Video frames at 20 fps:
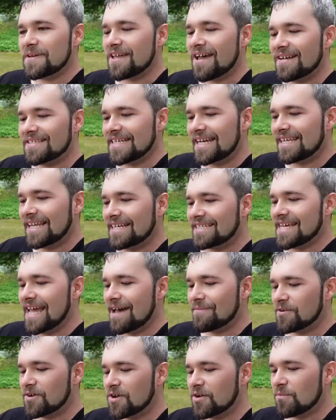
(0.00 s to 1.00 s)
because I'd like to
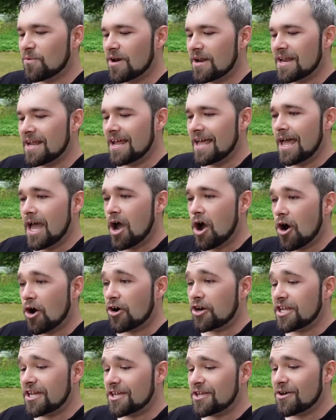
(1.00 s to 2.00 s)
have a good one.
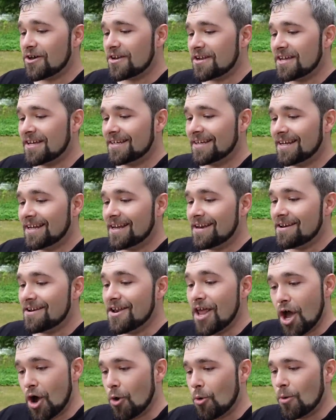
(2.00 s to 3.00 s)
Are you good?
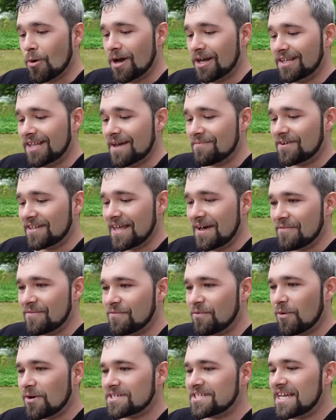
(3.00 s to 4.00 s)
No, eleven, eleven,
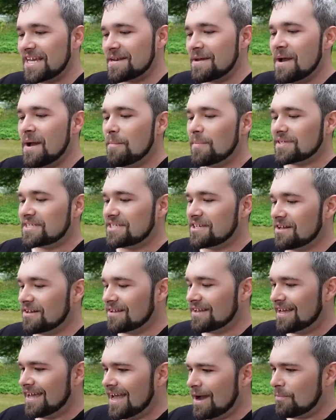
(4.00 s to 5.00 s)
fourteen, but still,
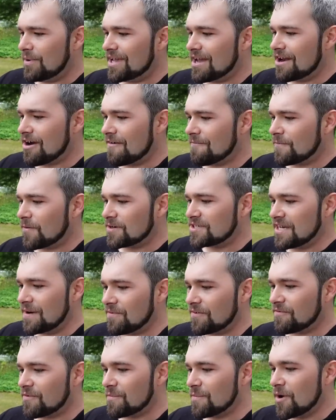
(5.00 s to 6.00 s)
we got our first
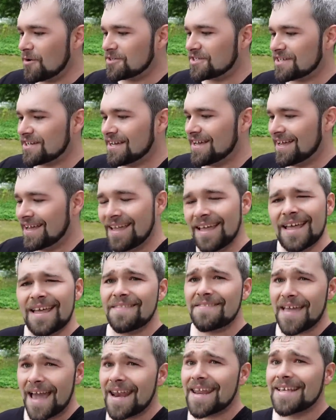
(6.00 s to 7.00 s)
ever Pheromosa.
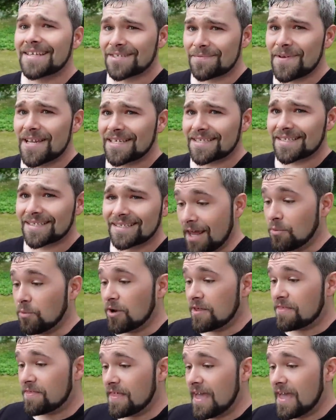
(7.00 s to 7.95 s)
That is amazing. And with